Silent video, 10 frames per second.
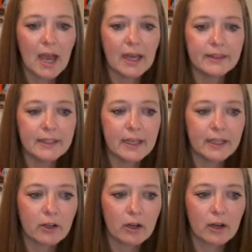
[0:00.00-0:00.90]
And
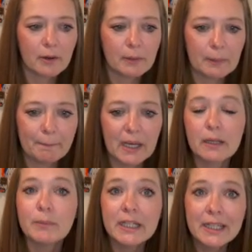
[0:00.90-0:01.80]
then our
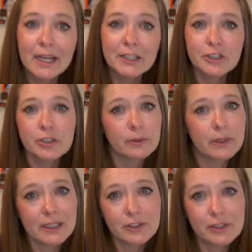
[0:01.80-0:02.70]
Mad Money Cash, so
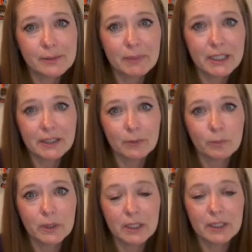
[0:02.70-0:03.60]
that's just money that
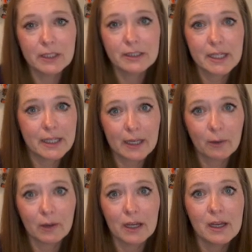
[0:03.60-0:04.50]
we take
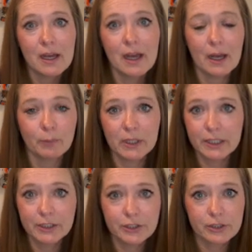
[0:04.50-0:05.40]
out and we
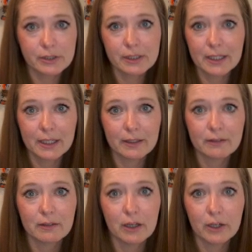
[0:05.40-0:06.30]
each get
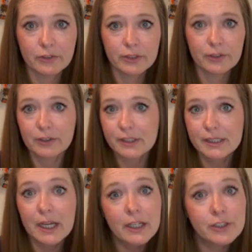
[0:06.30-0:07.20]
$100
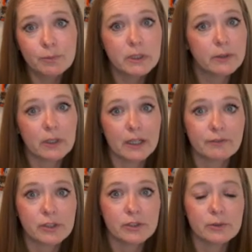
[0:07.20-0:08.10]
cash and we don't
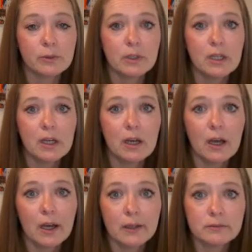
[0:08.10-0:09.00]
have to
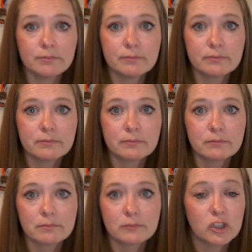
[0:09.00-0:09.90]
um,
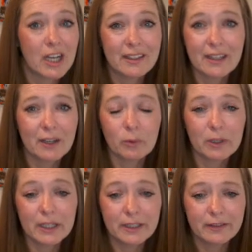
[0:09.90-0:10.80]
track that or
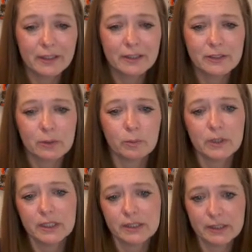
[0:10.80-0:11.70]
anything. So
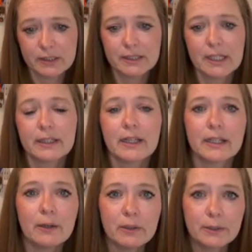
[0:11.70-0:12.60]
we did take that
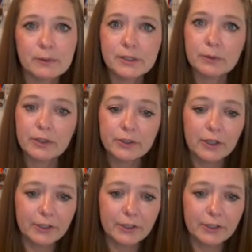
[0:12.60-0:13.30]
out and it was $200.